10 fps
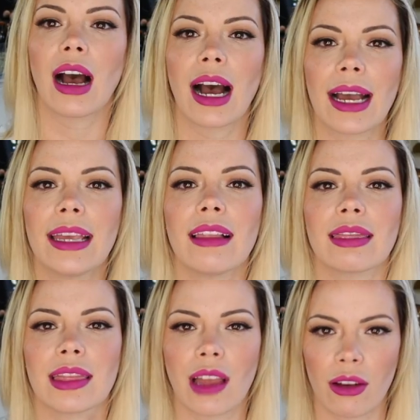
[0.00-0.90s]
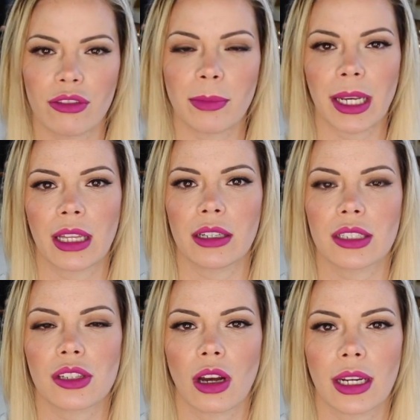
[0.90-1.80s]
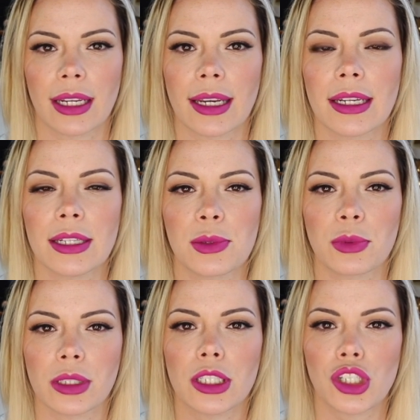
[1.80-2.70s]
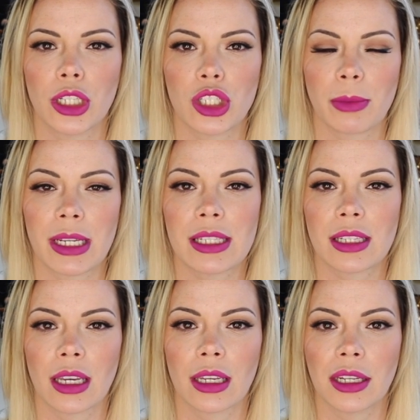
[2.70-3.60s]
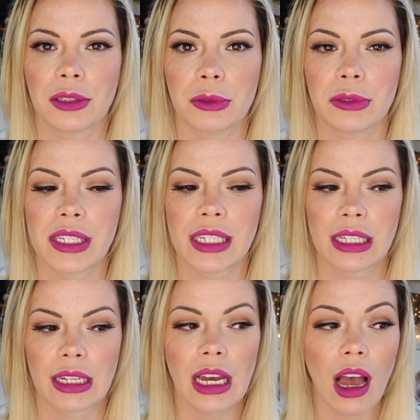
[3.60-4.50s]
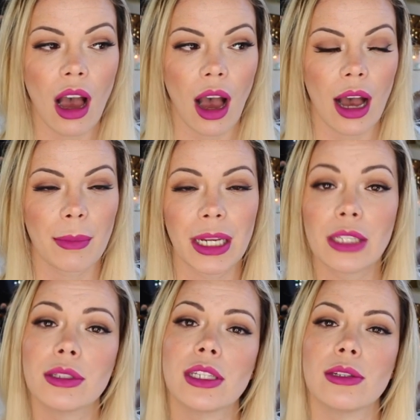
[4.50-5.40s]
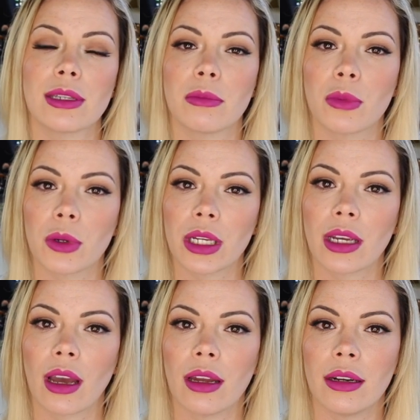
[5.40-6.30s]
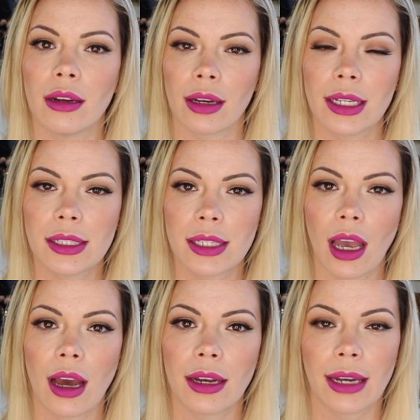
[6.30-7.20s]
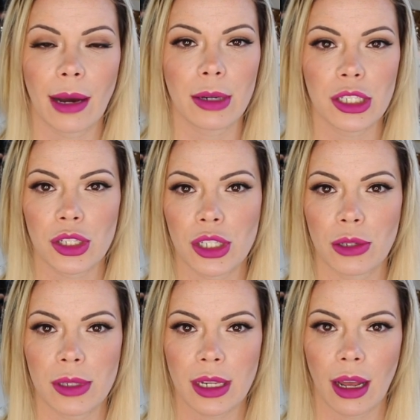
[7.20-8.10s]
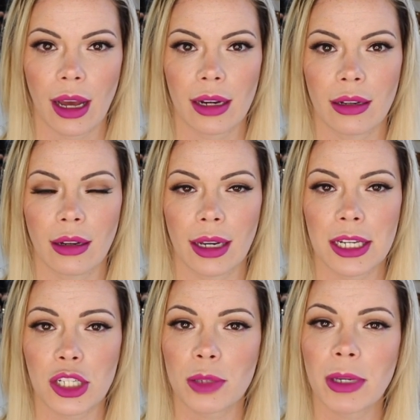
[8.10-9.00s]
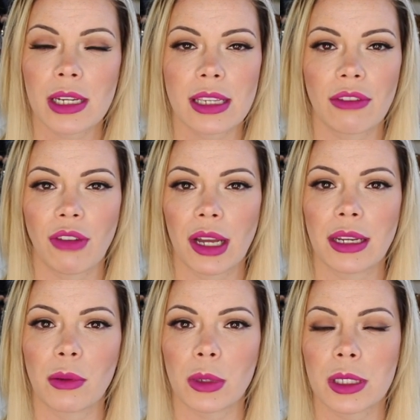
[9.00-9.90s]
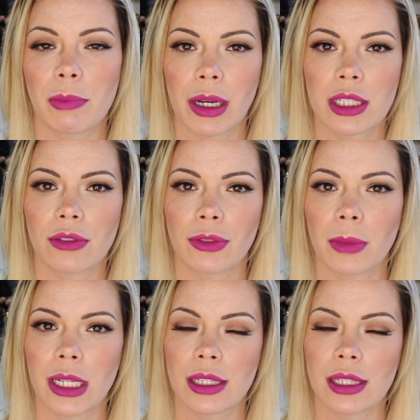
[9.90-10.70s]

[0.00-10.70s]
I love my Clarisonic. It has really changed my skincare routine. Um, I used to use it morning and night, and now I just use it at night just because I find that works best for my